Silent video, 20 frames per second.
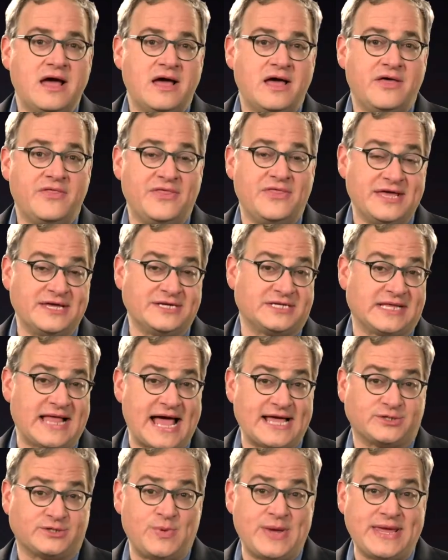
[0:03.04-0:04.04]
This
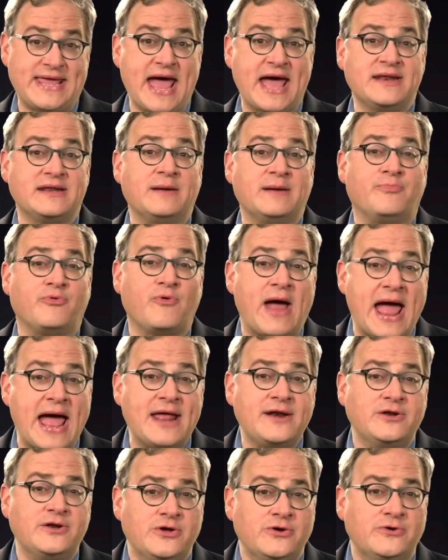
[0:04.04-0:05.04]
last weekend, a
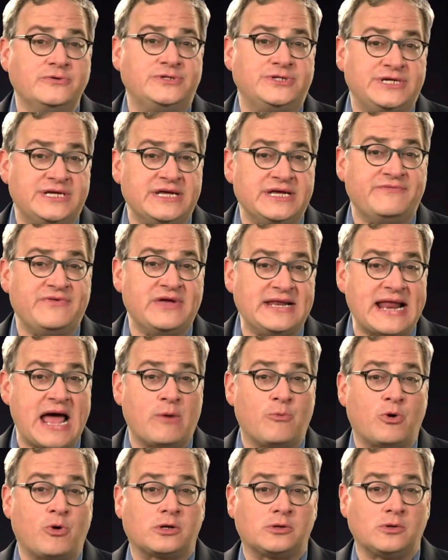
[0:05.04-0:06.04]
brand new TV
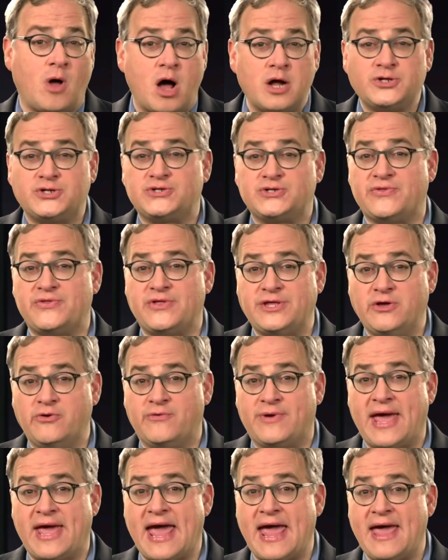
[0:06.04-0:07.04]
network launched in the
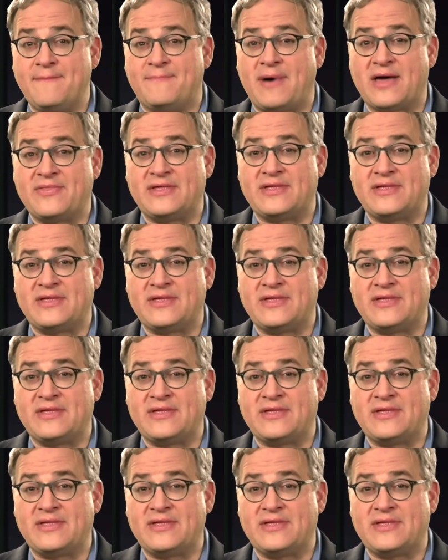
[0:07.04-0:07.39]
UK by the